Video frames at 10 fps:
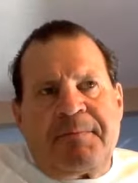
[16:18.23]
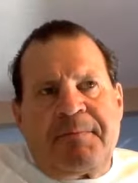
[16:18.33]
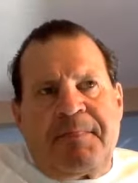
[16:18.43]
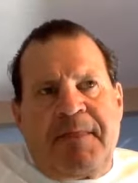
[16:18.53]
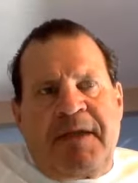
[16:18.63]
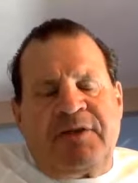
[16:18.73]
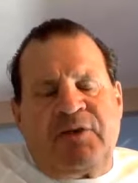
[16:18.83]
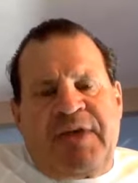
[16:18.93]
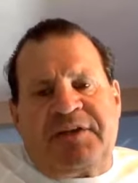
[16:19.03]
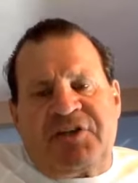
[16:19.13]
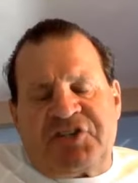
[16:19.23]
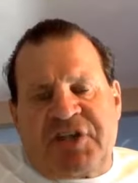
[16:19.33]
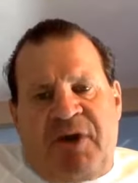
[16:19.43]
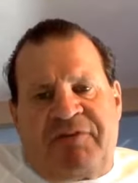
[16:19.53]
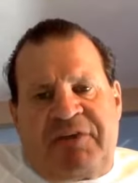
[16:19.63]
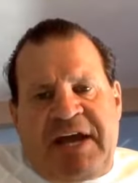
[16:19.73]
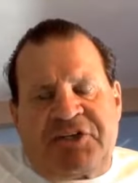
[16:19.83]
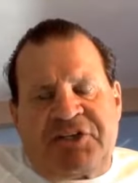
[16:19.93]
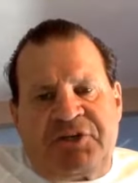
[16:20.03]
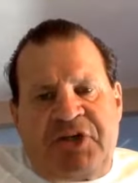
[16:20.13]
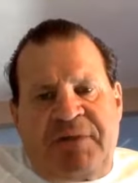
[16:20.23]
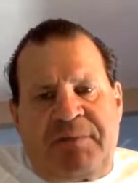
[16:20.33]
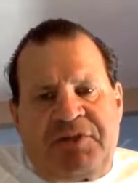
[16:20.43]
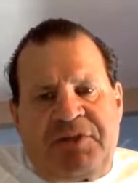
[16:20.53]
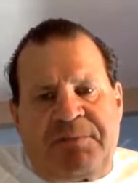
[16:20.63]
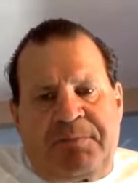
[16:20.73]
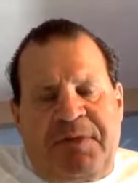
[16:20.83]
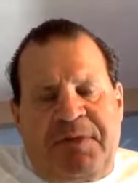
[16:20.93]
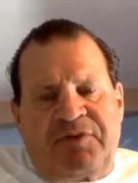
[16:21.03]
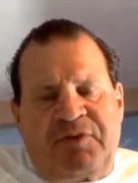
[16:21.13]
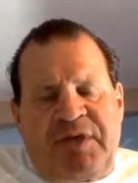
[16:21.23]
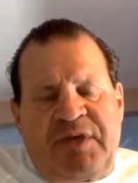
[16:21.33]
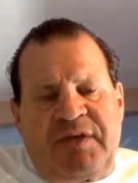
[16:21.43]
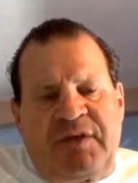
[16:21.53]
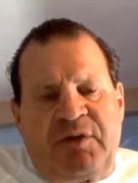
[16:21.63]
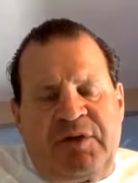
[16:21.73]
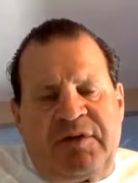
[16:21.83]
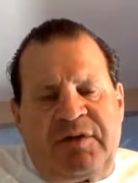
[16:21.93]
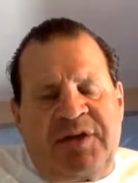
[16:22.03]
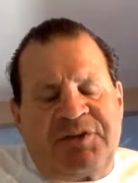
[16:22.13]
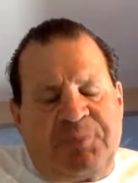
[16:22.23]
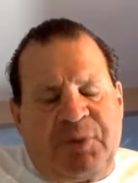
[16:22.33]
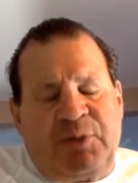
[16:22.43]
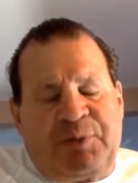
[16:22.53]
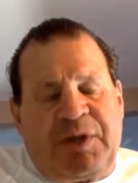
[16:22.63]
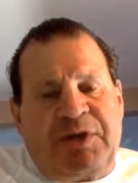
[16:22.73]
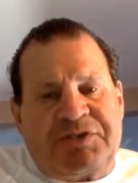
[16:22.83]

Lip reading: And, you know, they had just come off a national championship, so they you know, they had some pretty good players.